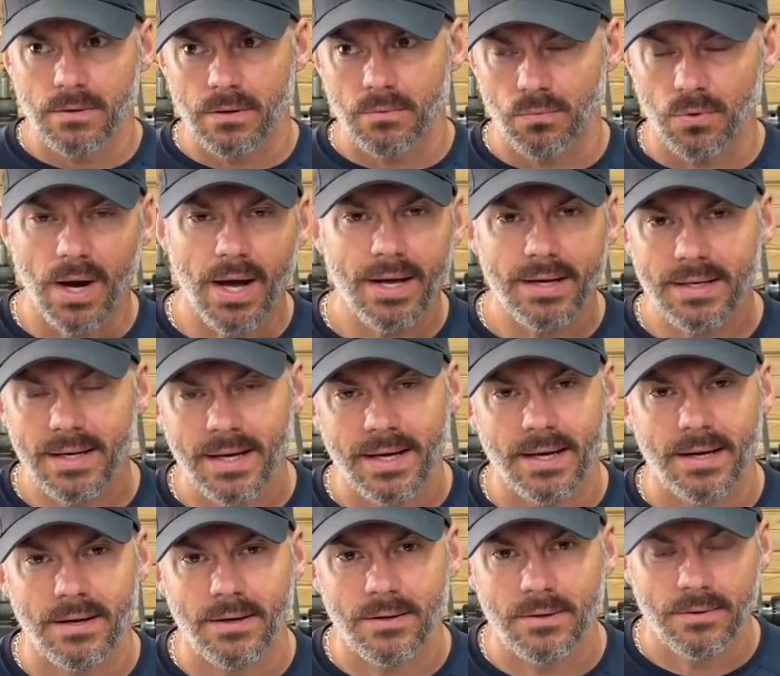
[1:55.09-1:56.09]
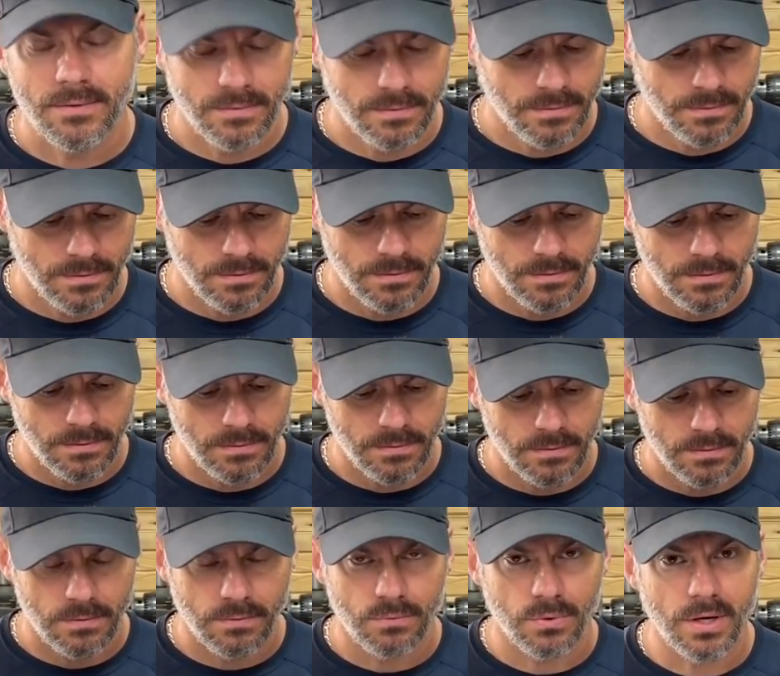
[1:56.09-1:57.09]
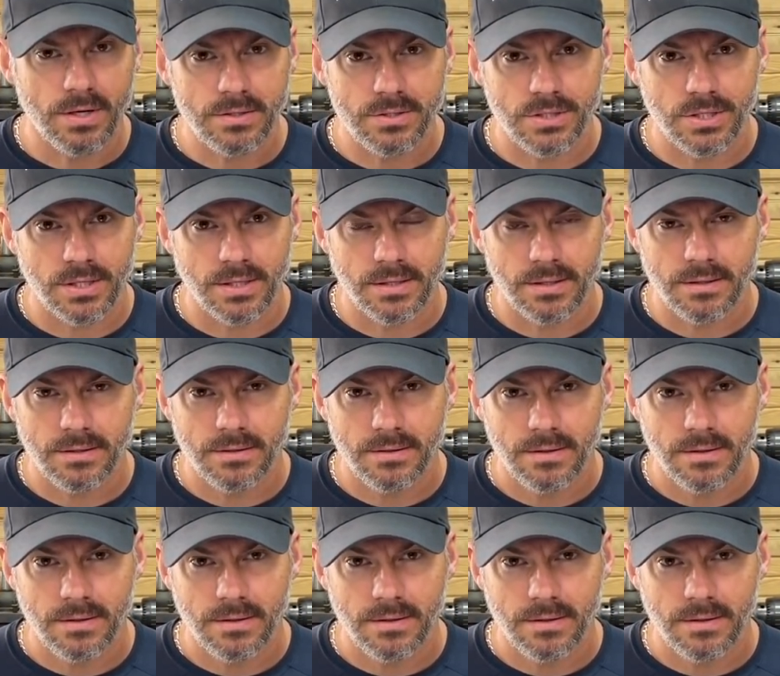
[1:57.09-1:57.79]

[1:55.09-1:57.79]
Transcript: Right now, Russia